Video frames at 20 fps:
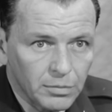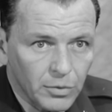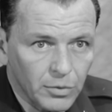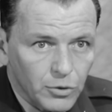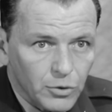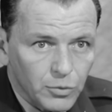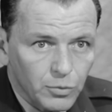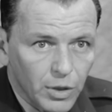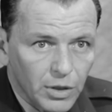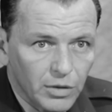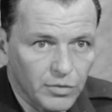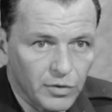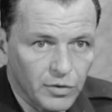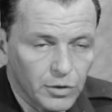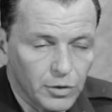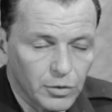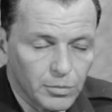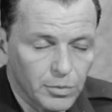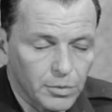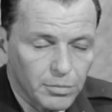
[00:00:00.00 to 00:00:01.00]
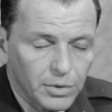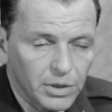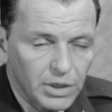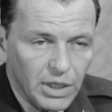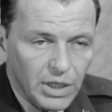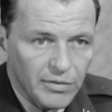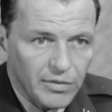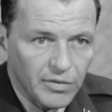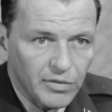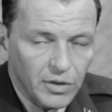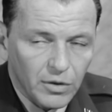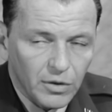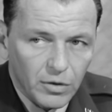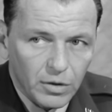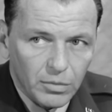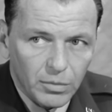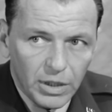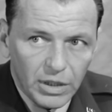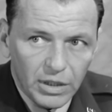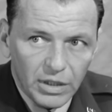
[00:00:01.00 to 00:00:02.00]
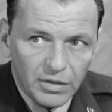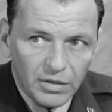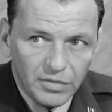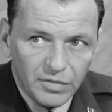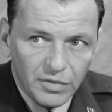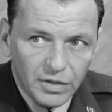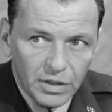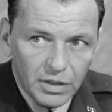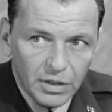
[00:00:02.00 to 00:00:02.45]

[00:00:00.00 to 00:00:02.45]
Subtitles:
most wonderful human being I've ever known in my life.